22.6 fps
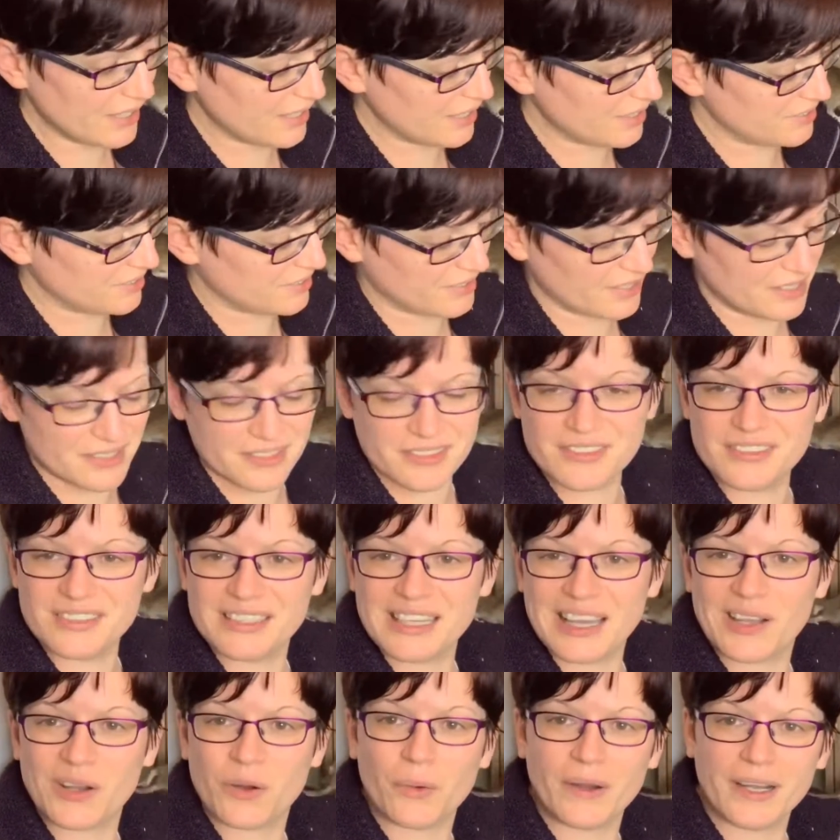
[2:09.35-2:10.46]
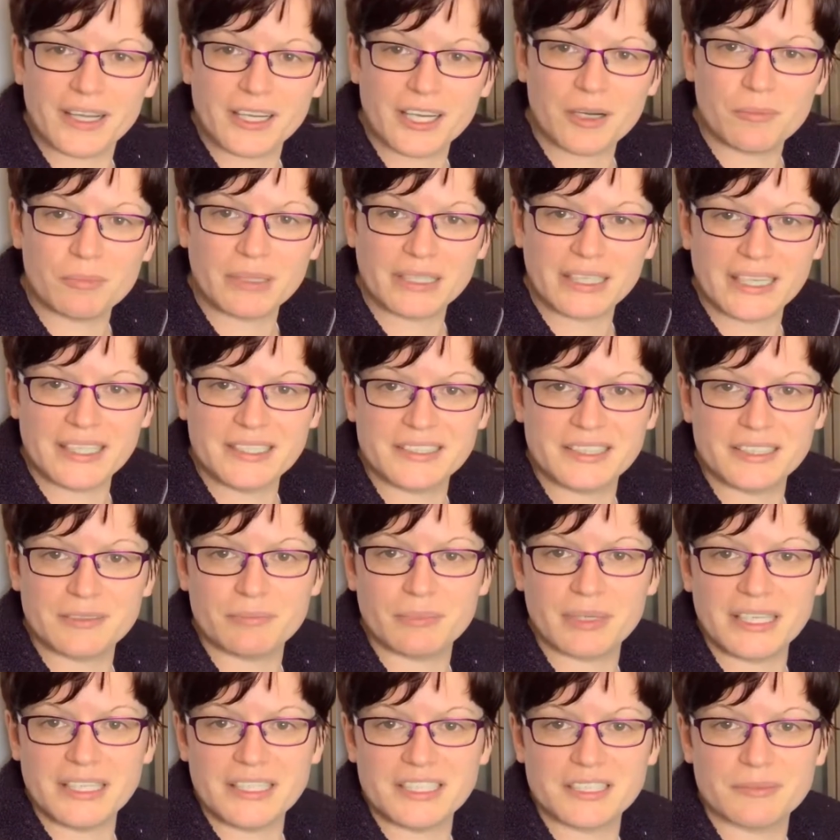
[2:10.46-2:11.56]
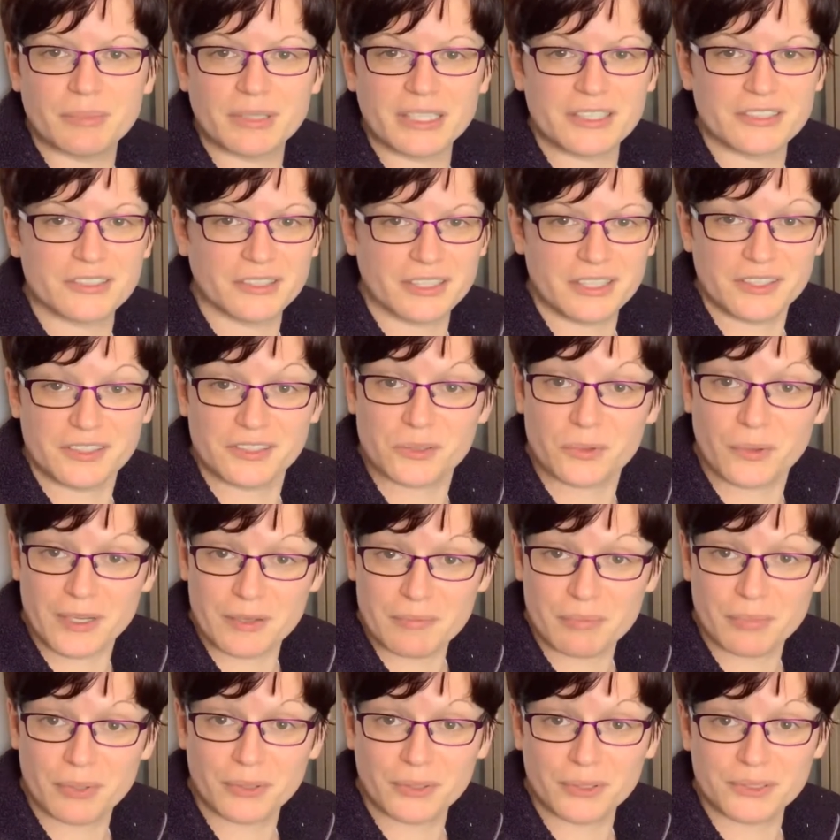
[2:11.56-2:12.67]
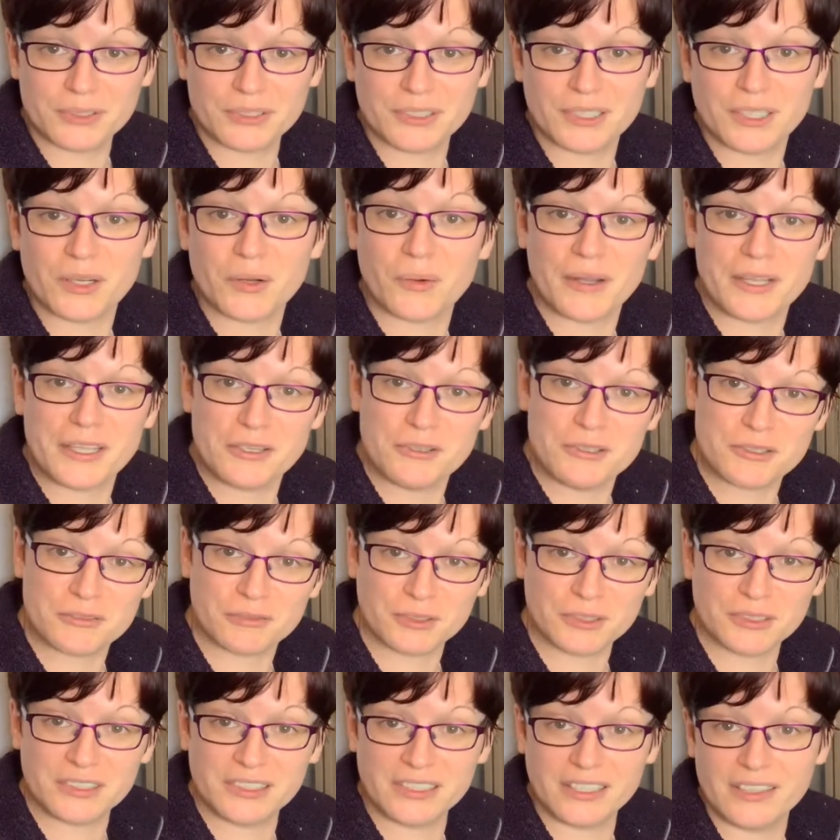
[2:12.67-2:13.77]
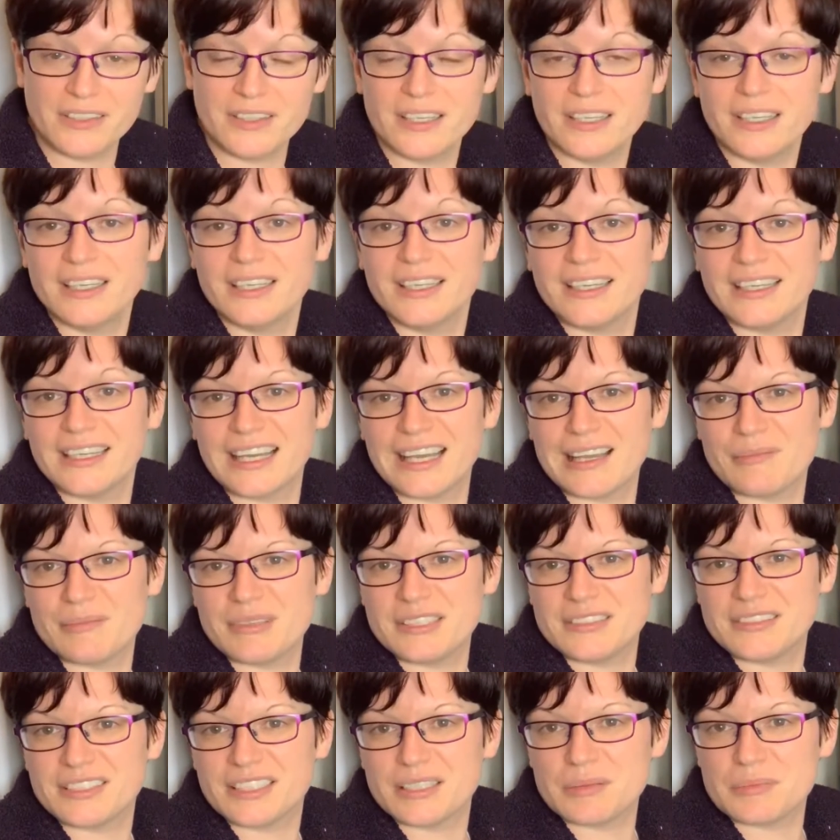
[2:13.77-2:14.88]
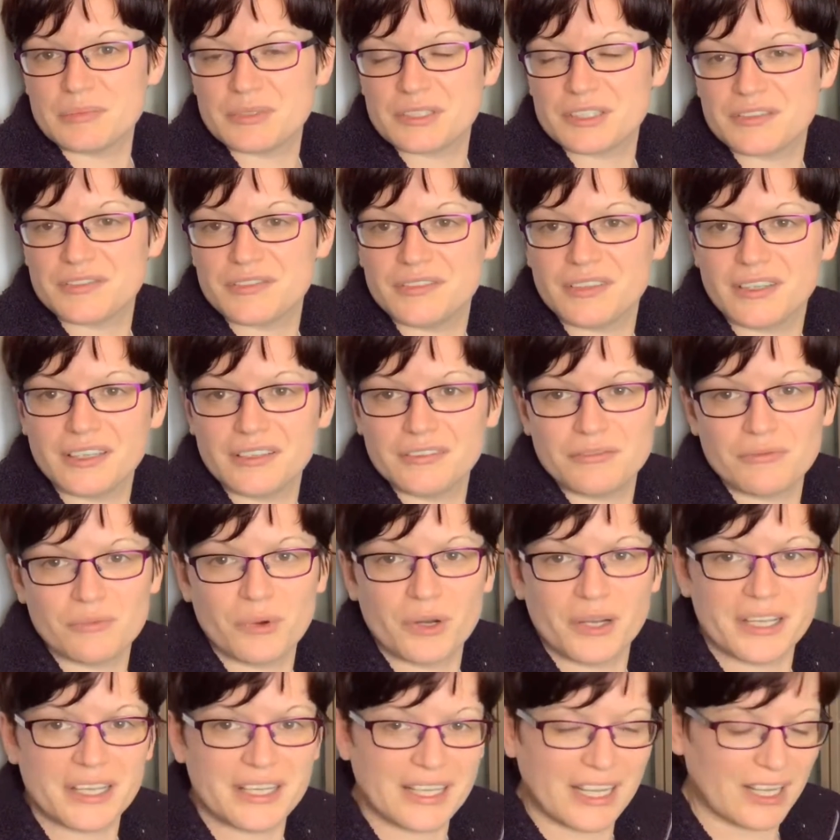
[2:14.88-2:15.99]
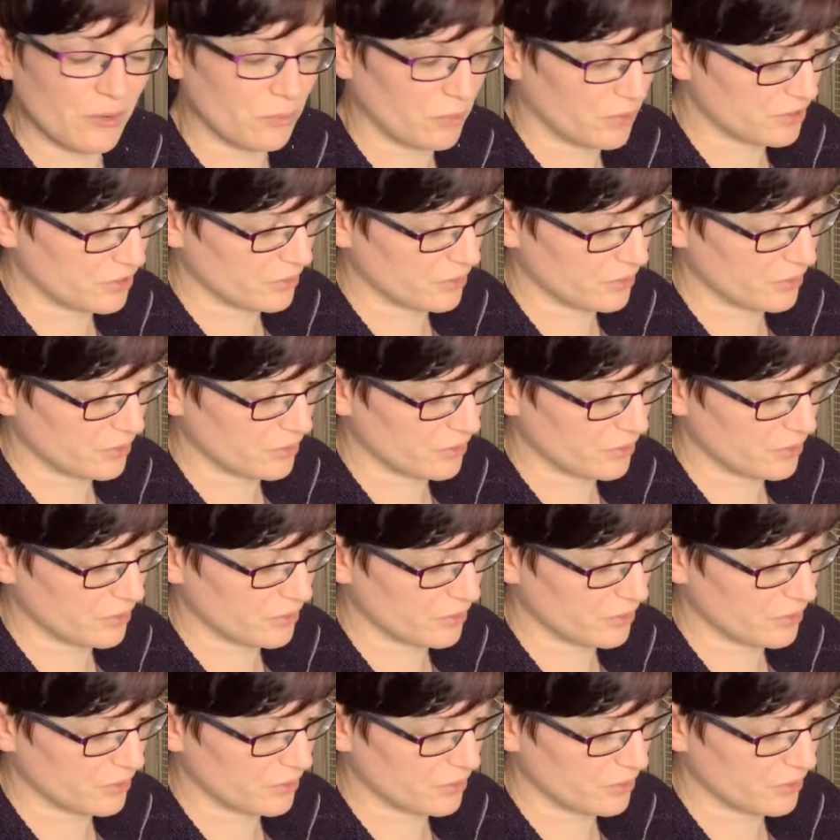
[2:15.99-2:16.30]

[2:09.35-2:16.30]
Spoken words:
It's a quite complicated piece, but it's something that's quite important and quite useful to you in terms of working out what's